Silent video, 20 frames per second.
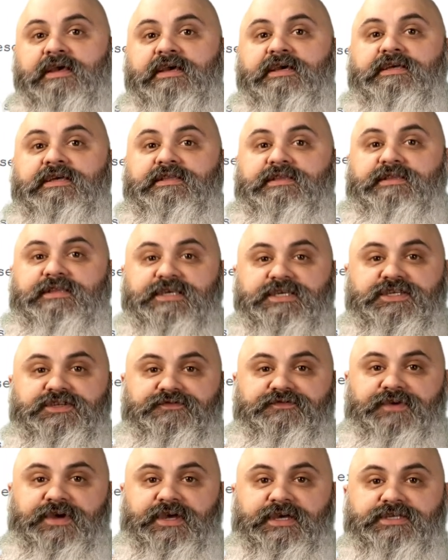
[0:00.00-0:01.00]
This
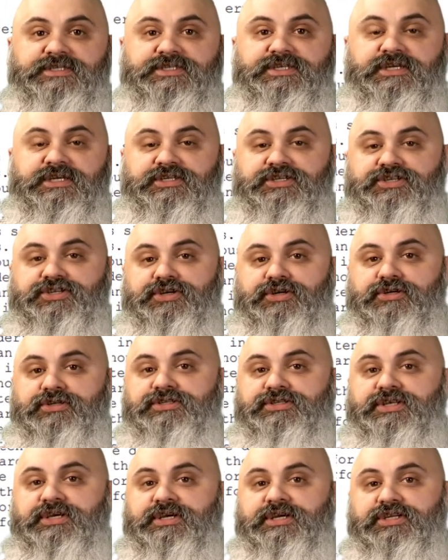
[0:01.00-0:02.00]
fix ensures
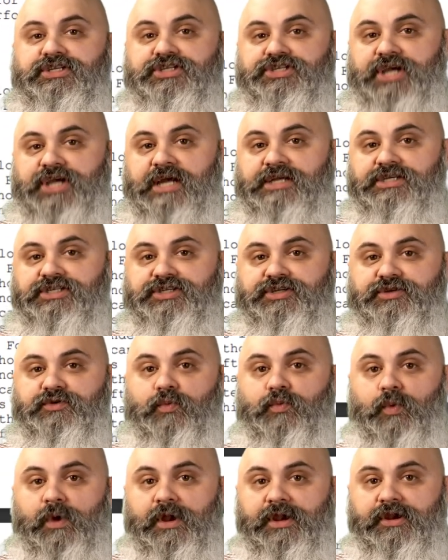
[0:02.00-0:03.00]
the congestion
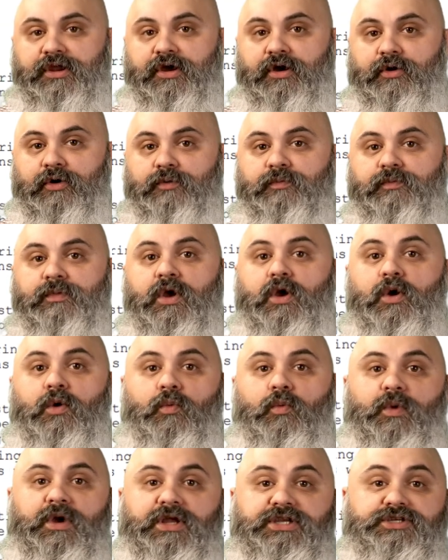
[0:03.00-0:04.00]
window,
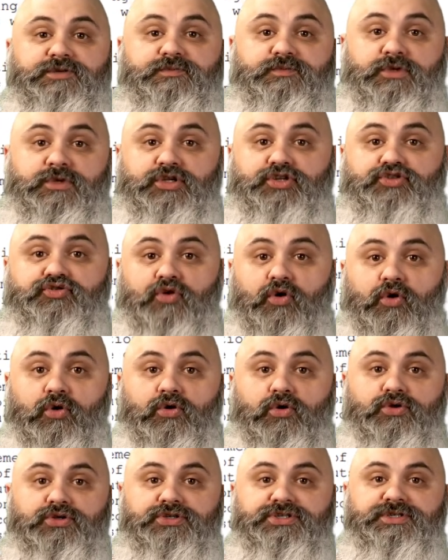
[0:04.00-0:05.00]
which
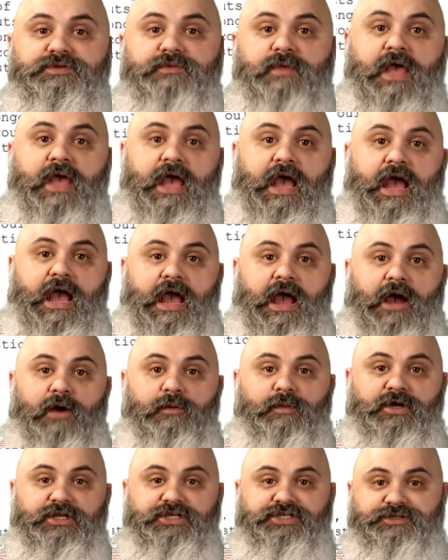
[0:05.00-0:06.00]
controls how
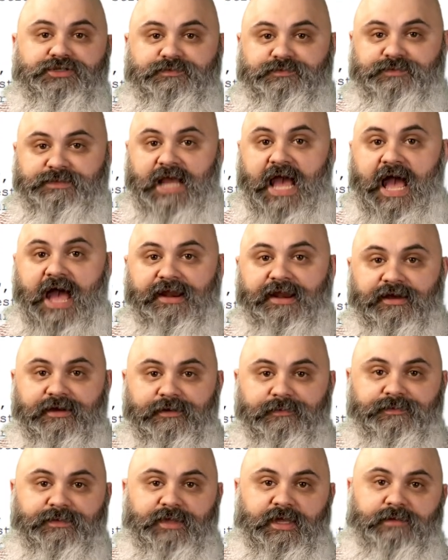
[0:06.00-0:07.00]
much data
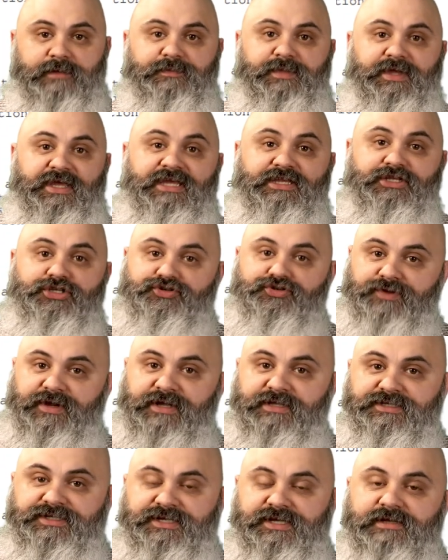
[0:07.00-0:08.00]
can be in
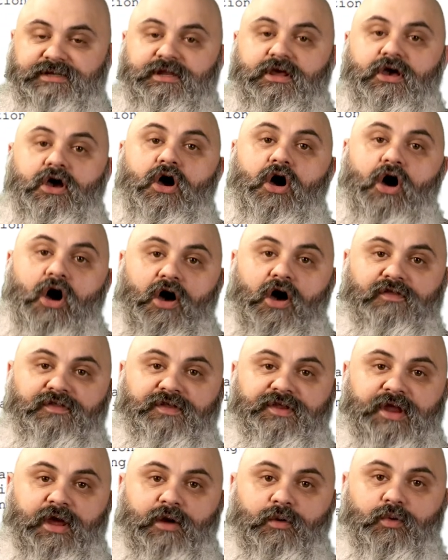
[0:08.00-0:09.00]
transit, on the
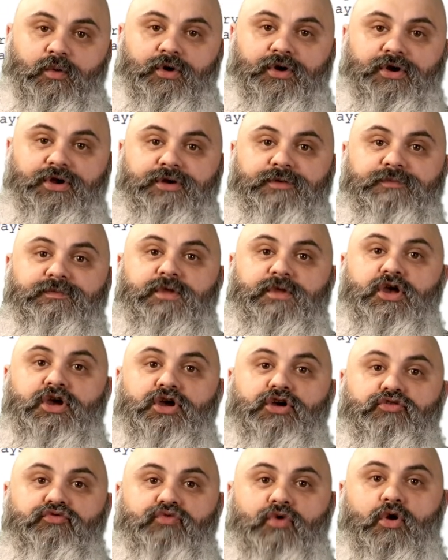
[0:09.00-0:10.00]
network
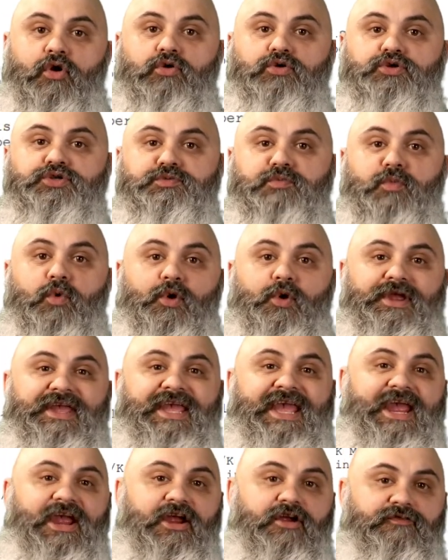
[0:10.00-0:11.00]
grows more
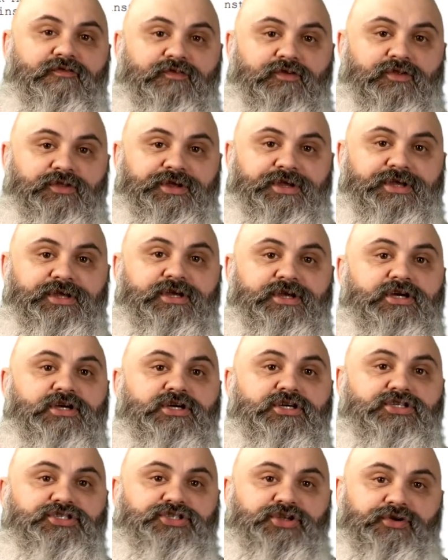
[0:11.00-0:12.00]
carefully
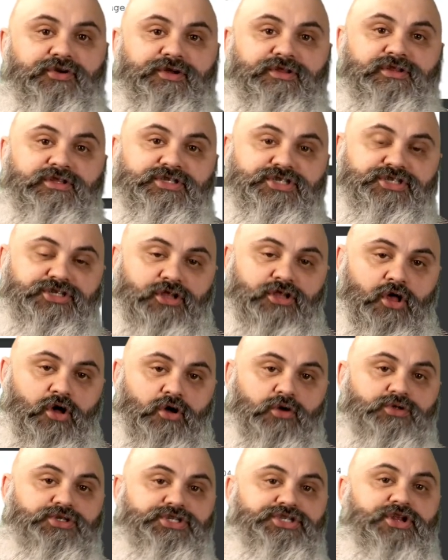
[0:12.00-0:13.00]
during the
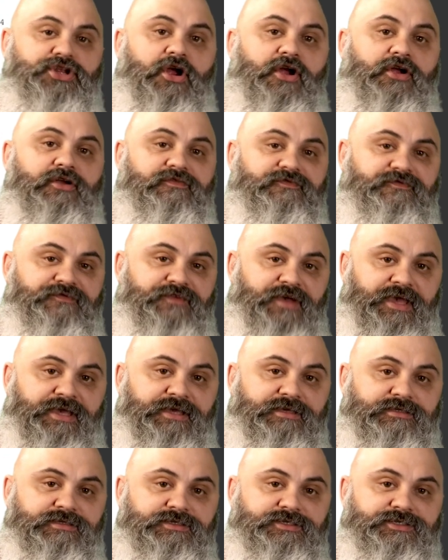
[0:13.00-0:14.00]
slow start
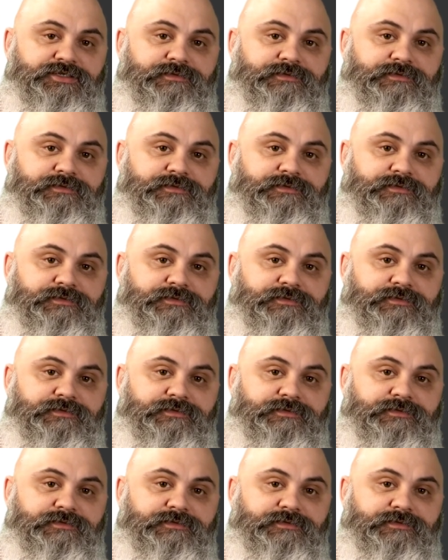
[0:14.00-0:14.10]
phase.